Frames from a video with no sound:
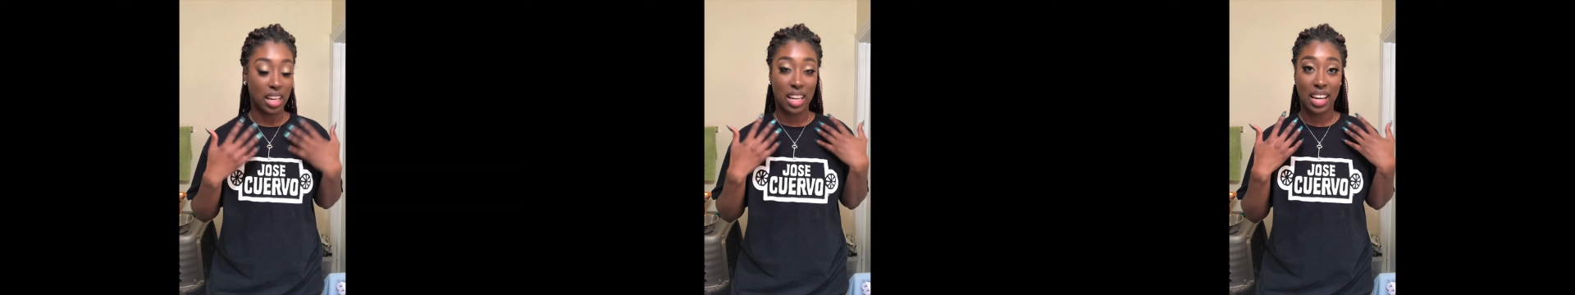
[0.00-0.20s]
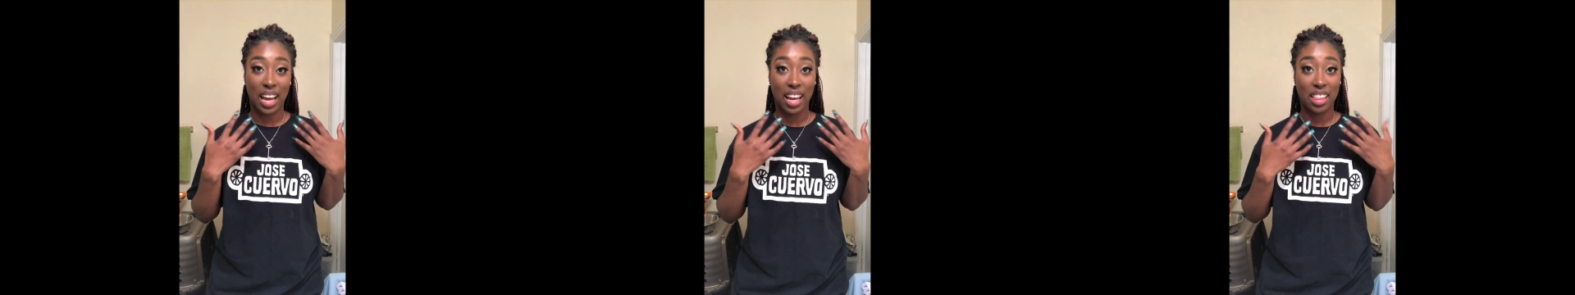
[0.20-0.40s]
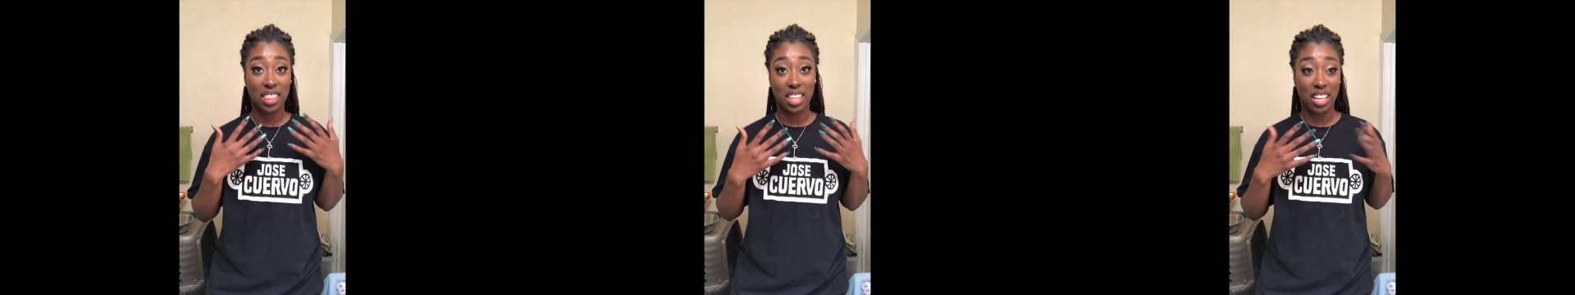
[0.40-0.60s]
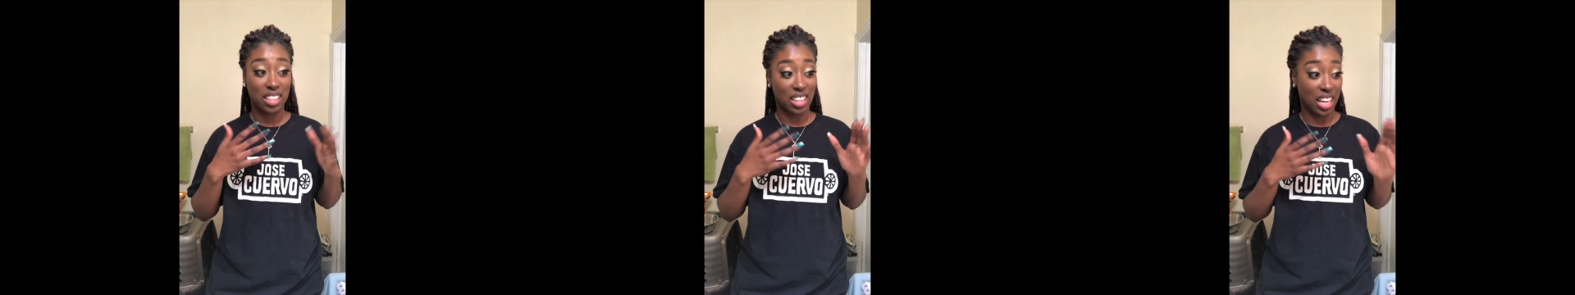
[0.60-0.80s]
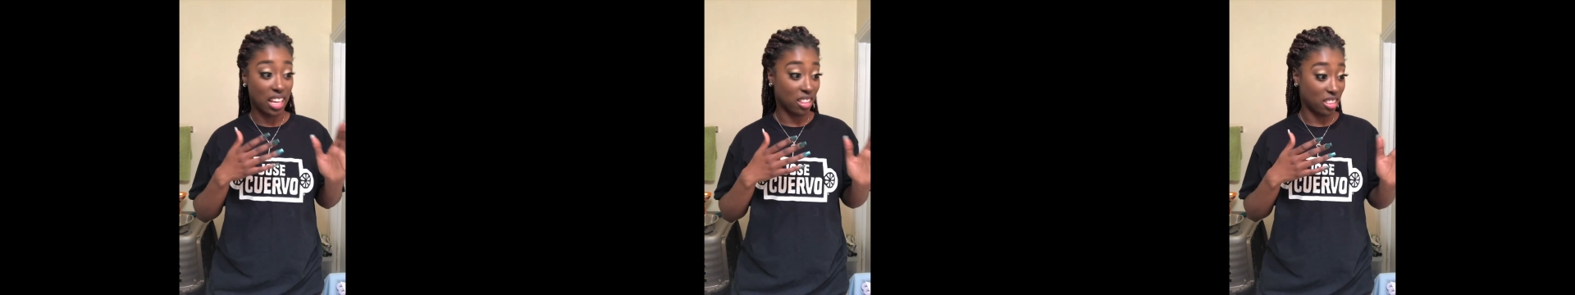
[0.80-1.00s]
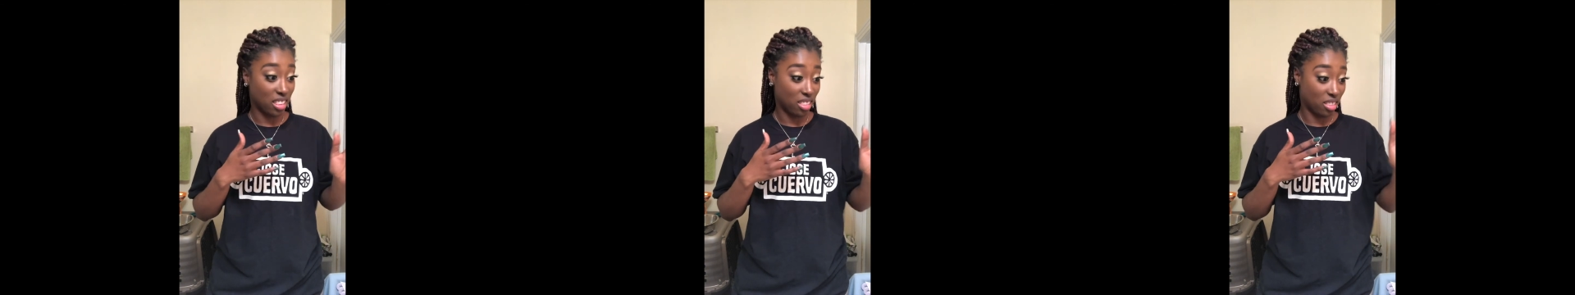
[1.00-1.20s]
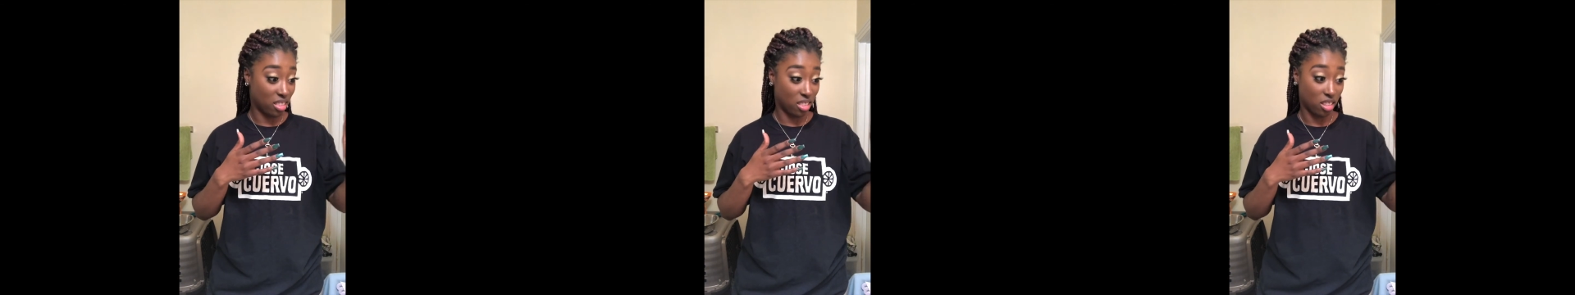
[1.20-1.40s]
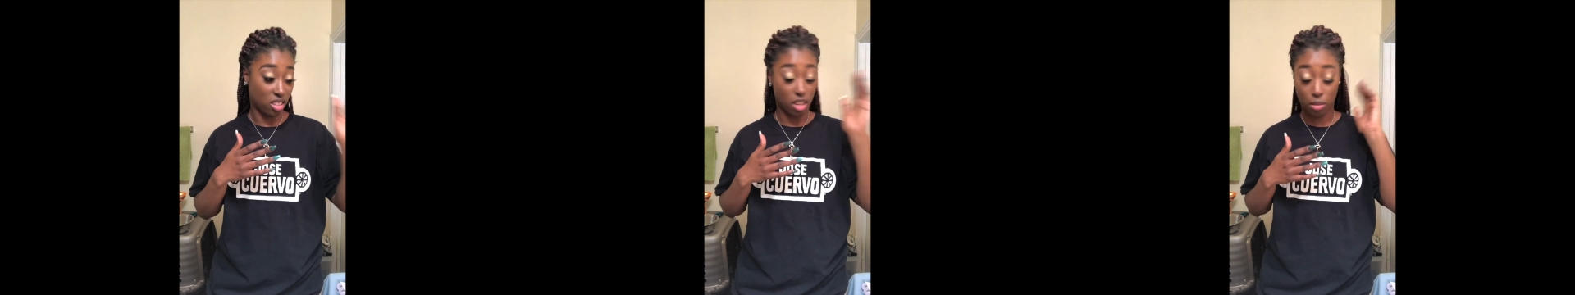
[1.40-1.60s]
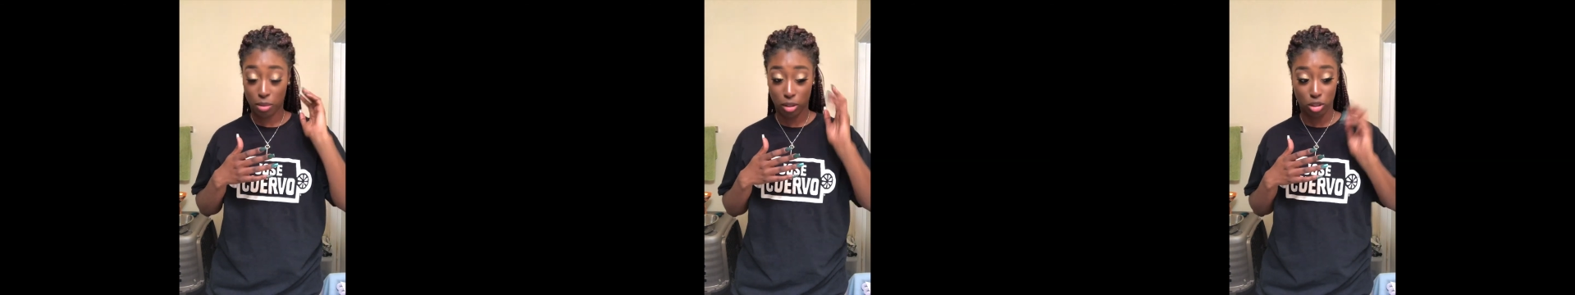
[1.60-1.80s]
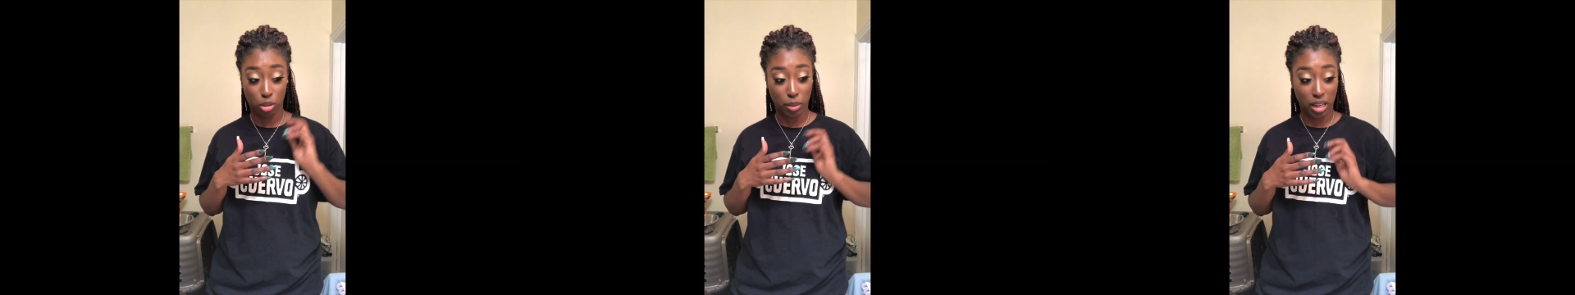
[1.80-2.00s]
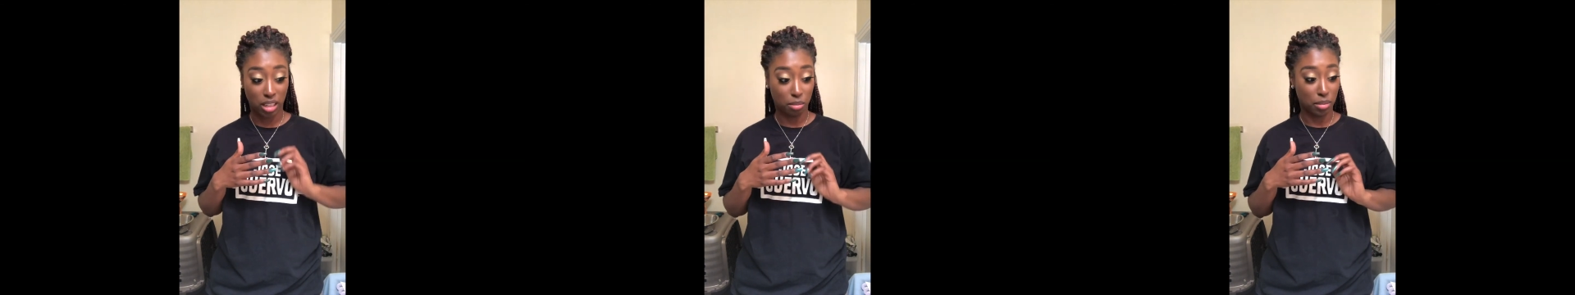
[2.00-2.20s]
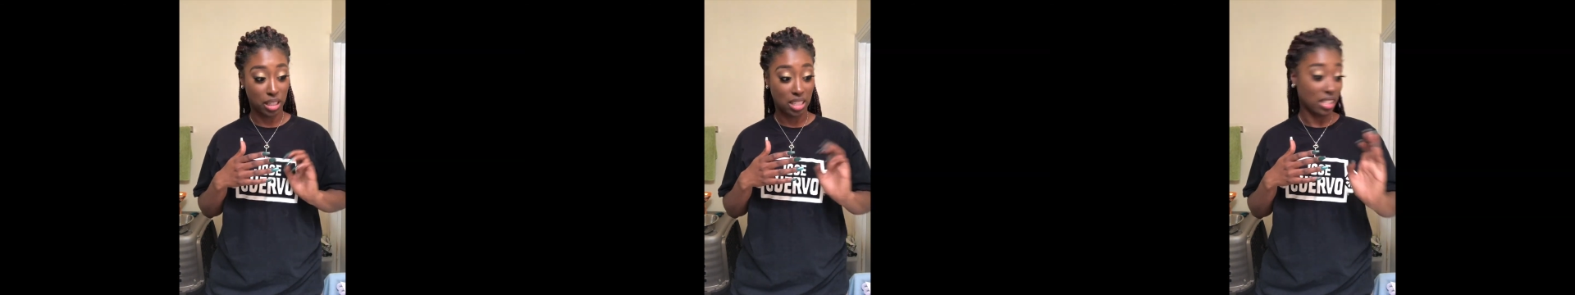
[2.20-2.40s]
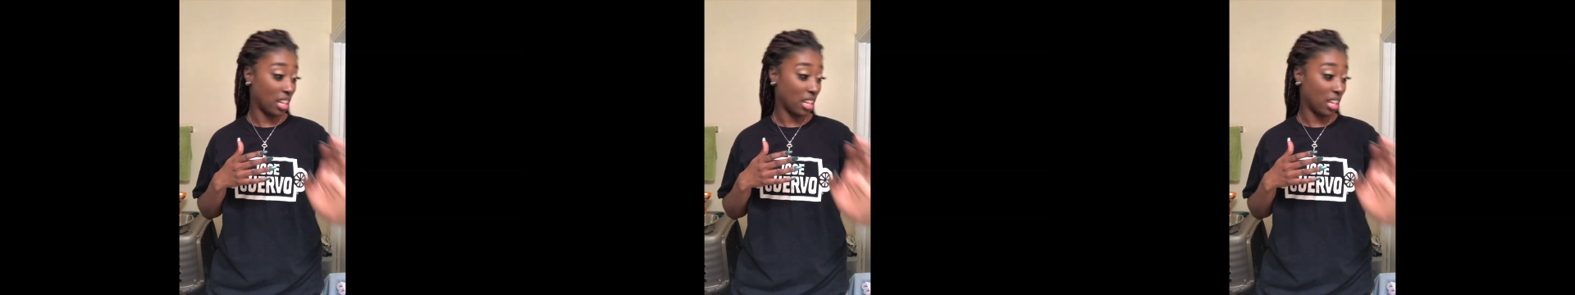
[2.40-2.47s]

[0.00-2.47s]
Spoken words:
And I think that the Subculture palette blends.